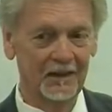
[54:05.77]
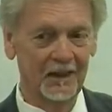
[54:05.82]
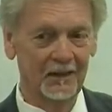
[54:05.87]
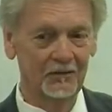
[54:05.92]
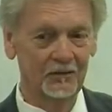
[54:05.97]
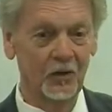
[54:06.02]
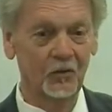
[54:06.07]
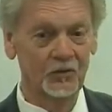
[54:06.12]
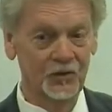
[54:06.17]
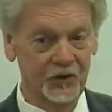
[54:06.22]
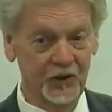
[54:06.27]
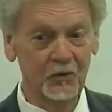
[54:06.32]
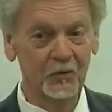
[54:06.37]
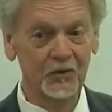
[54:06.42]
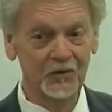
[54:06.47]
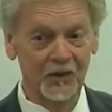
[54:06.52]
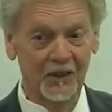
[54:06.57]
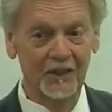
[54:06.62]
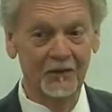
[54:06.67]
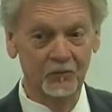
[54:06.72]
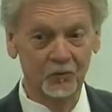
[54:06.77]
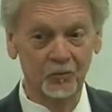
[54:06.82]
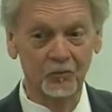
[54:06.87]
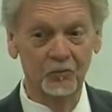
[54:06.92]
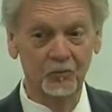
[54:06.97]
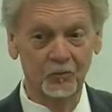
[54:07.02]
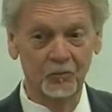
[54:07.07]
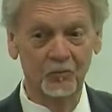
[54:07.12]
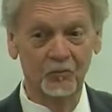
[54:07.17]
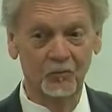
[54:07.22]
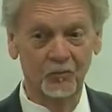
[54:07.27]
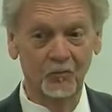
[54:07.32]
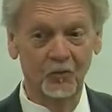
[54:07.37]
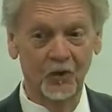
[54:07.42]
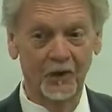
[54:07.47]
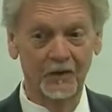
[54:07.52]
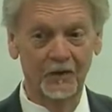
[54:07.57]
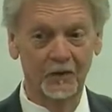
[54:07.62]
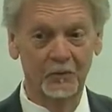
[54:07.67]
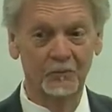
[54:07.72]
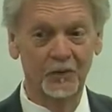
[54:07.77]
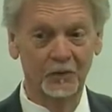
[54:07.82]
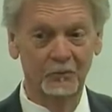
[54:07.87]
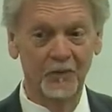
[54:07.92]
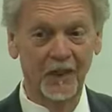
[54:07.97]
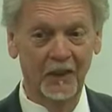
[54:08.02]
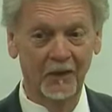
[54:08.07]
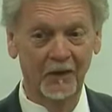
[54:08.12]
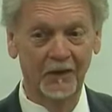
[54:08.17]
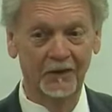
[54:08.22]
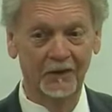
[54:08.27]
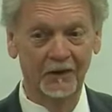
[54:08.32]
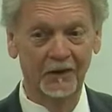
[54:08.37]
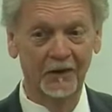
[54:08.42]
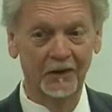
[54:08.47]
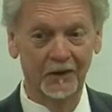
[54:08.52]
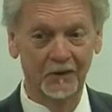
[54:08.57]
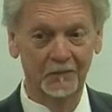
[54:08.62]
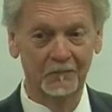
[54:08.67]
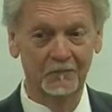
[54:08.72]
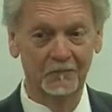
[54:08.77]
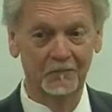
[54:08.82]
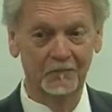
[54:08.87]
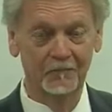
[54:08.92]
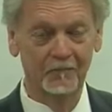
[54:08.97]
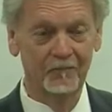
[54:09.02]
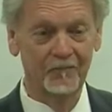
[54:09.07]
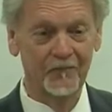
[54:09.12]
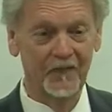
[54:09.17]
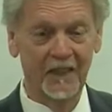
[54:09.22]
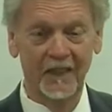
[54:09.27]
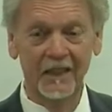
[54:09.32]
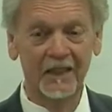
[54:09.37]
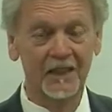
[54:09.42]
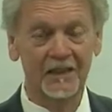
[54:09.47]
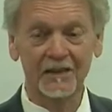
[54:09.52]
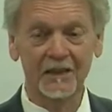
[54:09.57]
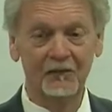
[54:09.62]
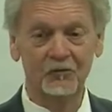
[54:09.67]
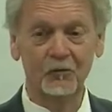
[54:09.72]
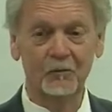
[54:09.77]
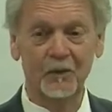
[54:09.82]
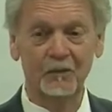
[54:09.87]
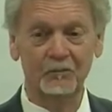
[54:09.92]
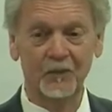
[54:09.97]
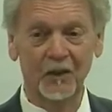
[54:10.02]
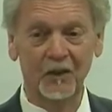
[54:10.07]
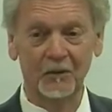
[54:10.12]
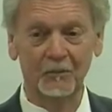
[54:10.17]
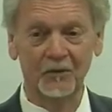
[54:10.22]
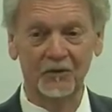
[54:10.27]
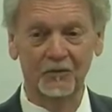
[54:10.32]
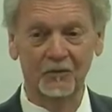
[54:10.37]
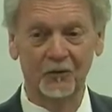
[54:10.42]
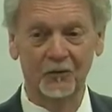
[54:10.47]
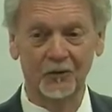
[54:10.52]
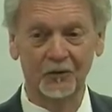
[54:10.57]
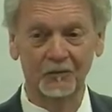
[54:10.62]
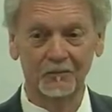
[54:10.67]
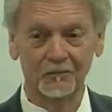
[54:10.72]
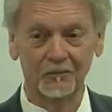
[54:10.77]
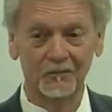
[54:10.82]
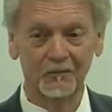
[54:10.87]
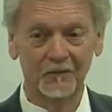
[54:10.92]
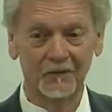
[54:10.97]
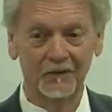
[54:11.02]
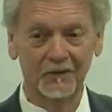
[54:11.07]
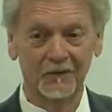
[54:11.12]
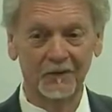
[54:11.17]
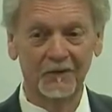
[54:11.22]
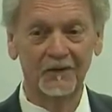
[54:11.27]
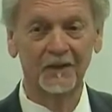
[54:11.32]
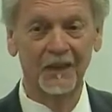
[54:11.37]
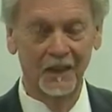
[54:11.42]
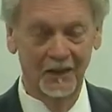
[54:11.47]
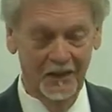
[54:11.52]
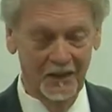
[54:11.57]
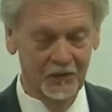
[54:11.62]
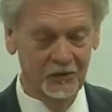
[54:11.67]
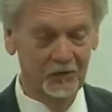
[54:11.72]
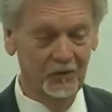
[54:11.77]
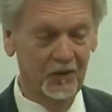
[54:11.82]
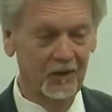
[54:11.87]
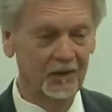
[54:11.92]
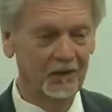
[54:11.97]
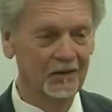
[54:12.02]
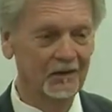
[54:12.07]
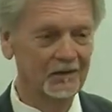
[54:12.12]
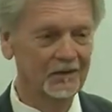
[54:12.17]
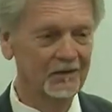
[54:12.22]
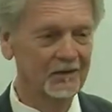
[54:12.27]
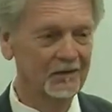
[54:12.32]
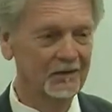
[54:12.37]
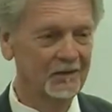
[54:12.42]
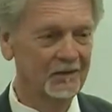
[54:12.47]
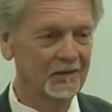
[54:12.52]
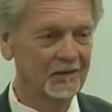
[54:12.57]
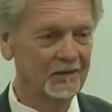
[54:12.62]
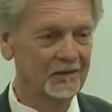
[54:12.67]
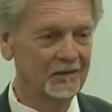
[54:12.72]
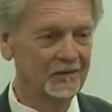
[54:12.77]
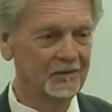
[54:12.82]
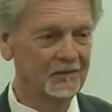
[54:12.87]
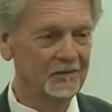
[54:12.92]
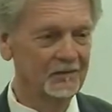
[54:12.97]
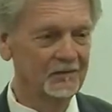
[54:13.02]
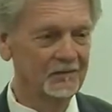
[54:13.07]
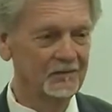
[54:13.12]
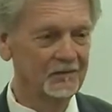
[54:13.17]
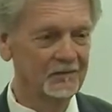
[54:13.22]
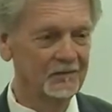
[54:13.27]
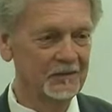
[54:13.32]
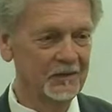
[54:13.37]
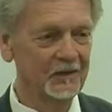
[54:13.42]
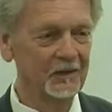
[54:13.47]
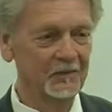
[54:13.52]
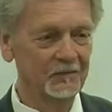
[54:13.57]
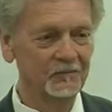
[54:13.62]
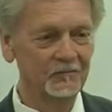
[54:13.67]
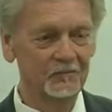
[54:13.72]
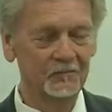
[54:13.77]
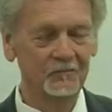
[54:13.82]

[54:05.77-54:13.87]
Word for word: that no, she was getting ready to be married again. He had never been married before. Yeah, that's right. Yeah.